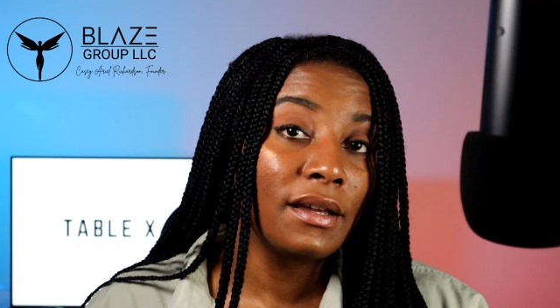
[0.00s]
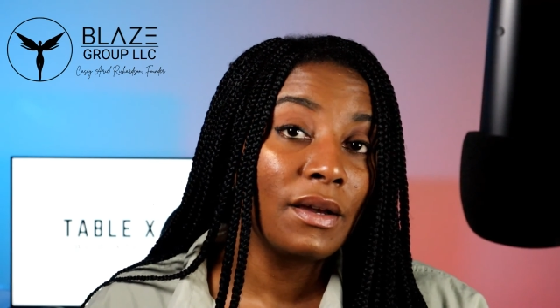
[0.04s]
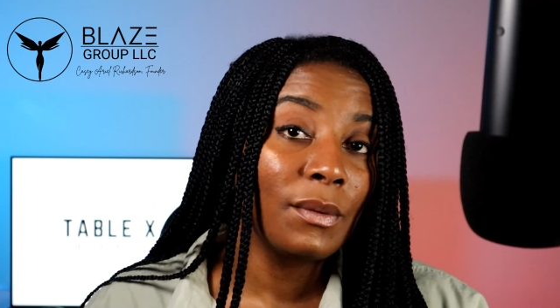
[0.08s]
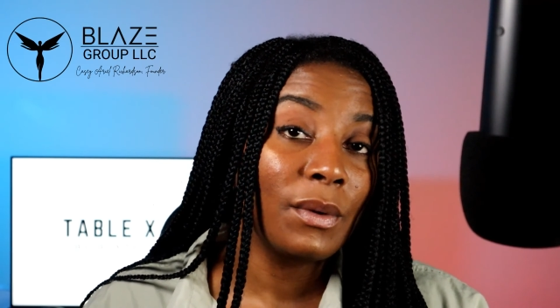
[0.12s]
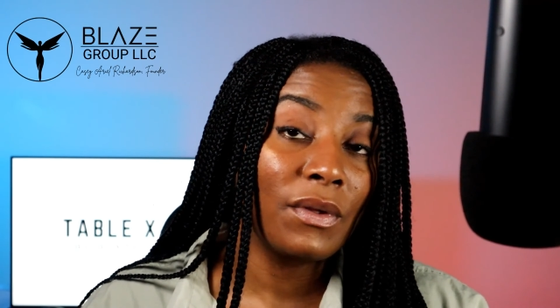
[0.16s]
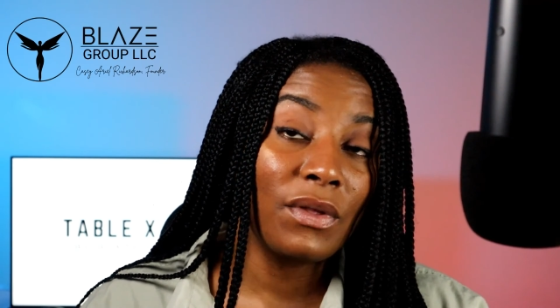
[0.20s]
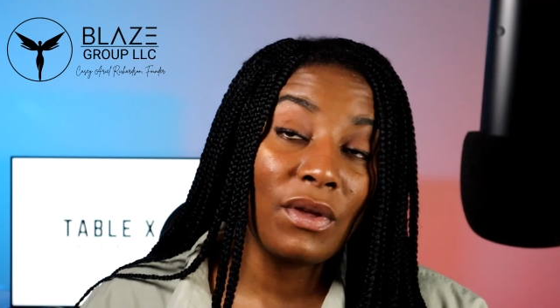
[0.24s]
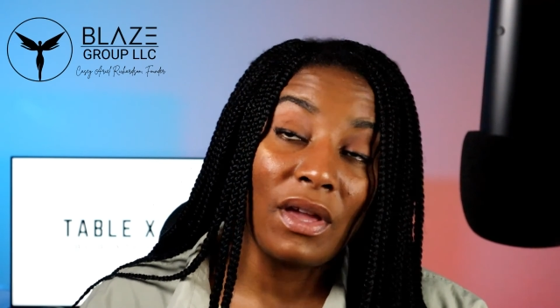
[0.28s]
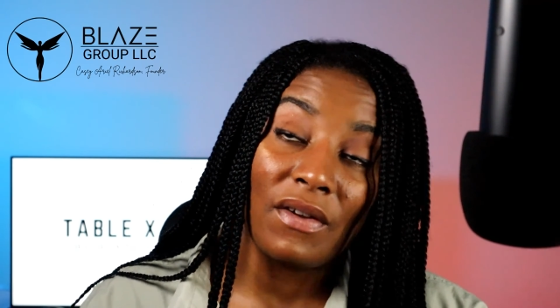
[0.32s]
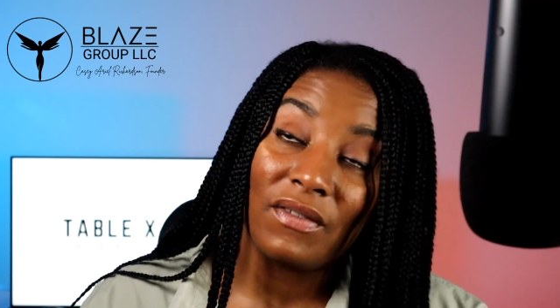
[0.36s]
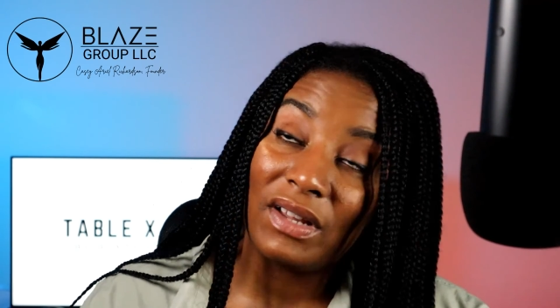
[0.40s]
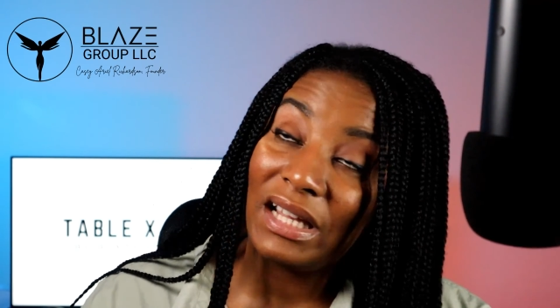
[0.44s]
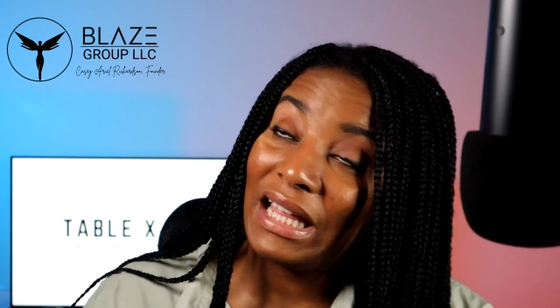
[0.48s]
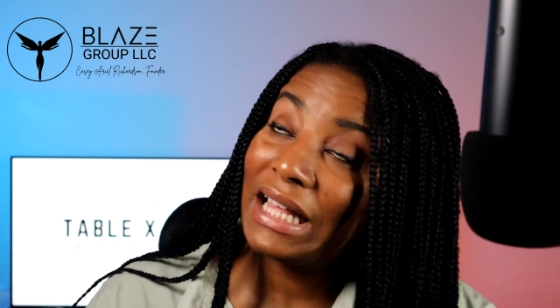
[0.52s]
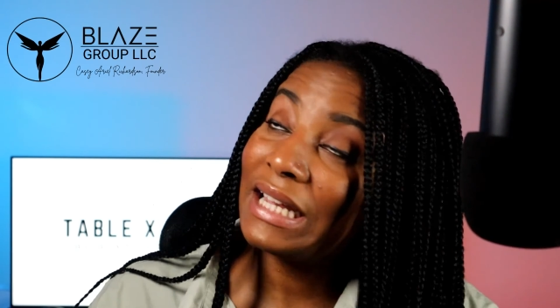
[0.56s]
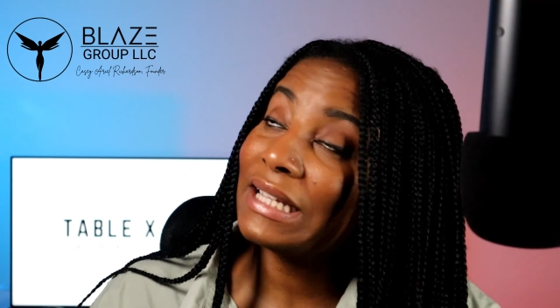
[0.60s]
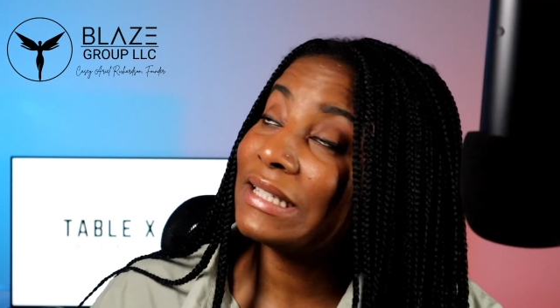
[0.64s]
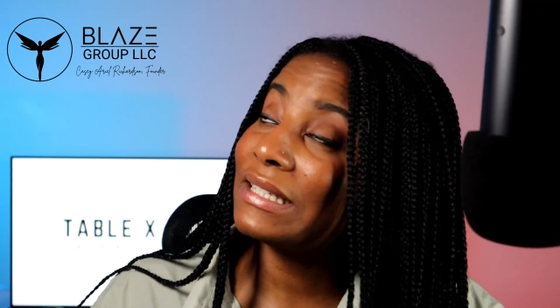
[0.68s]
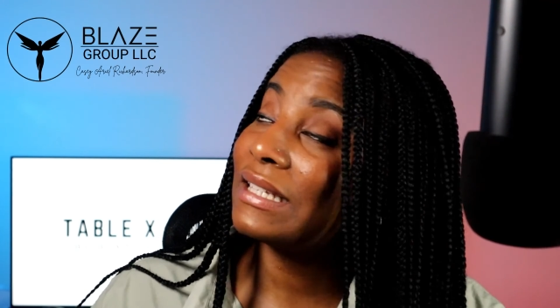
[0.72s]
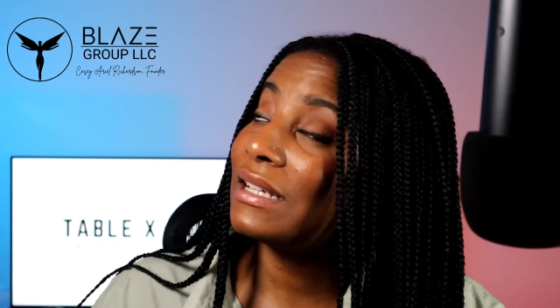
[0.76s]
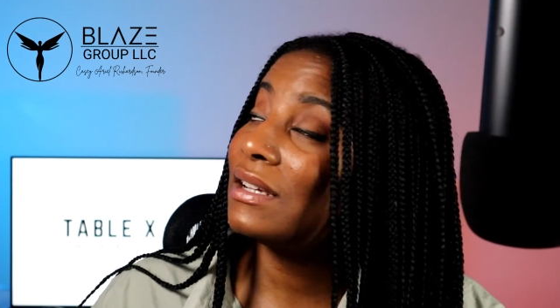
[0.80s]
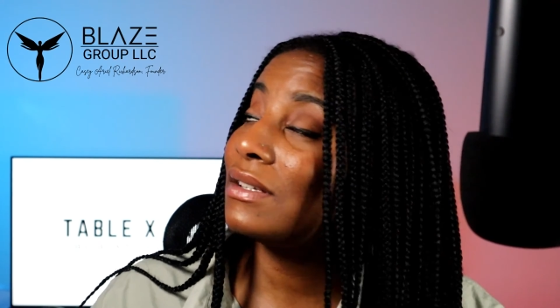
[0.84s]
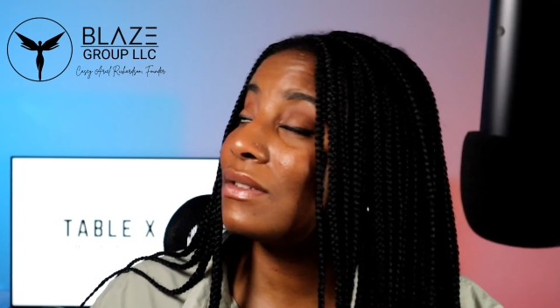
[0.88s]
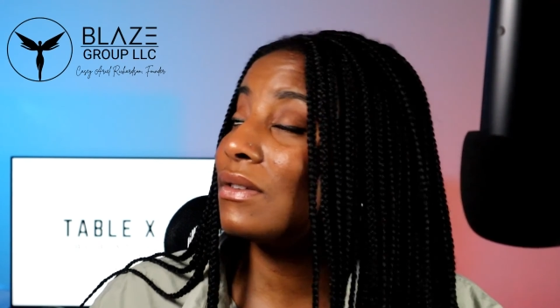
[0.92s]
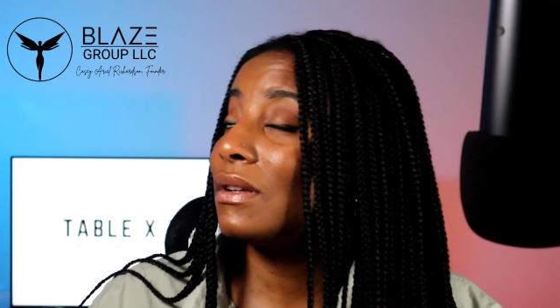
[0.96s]
whether you have a lot of
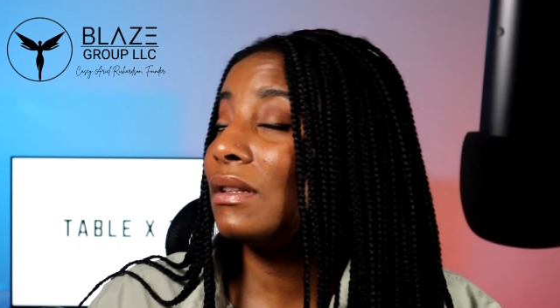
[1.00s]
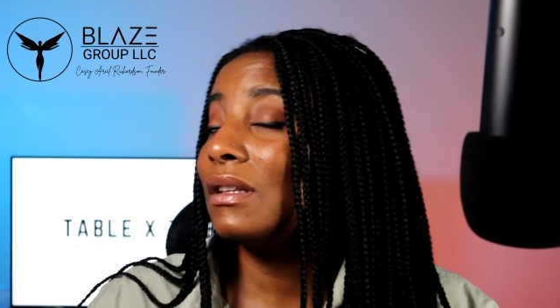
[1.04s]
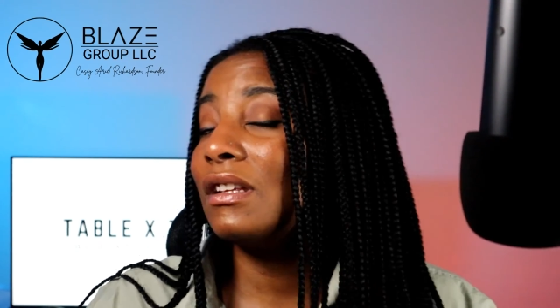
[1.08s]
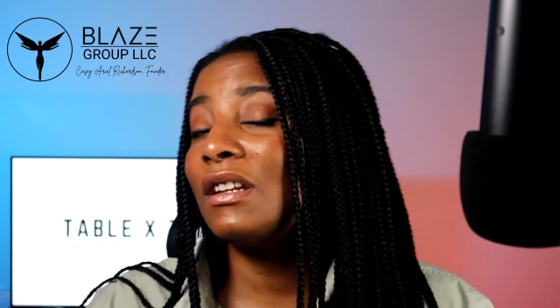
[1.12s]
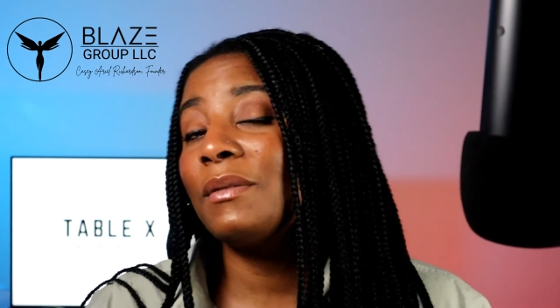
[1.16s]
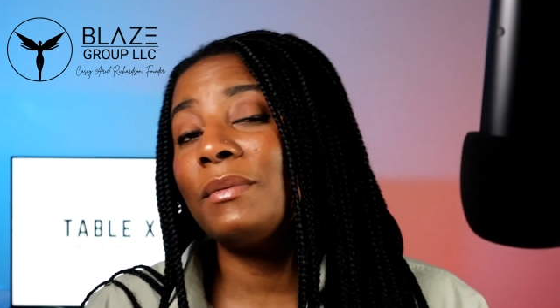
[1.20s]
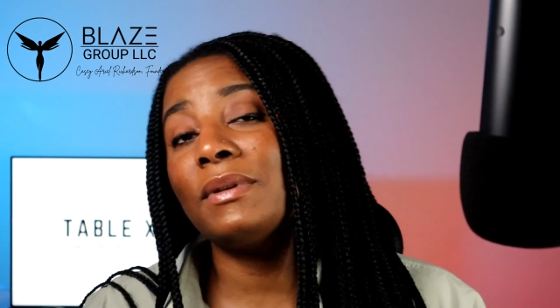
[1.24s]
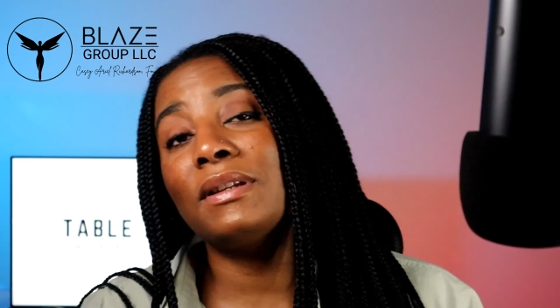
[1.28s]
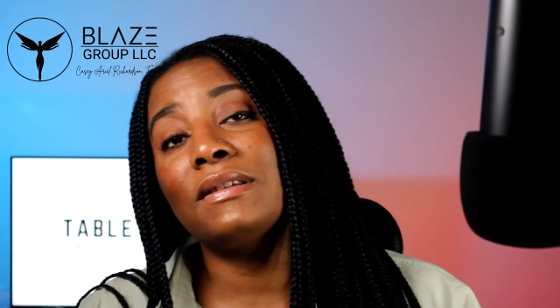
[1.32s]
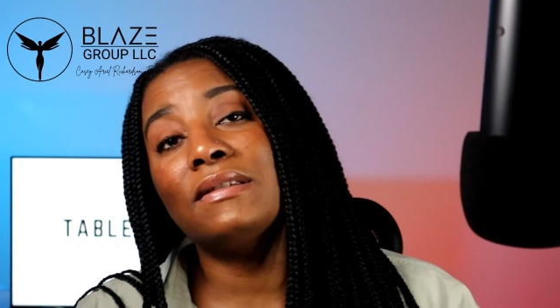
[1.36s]
sales or a little bit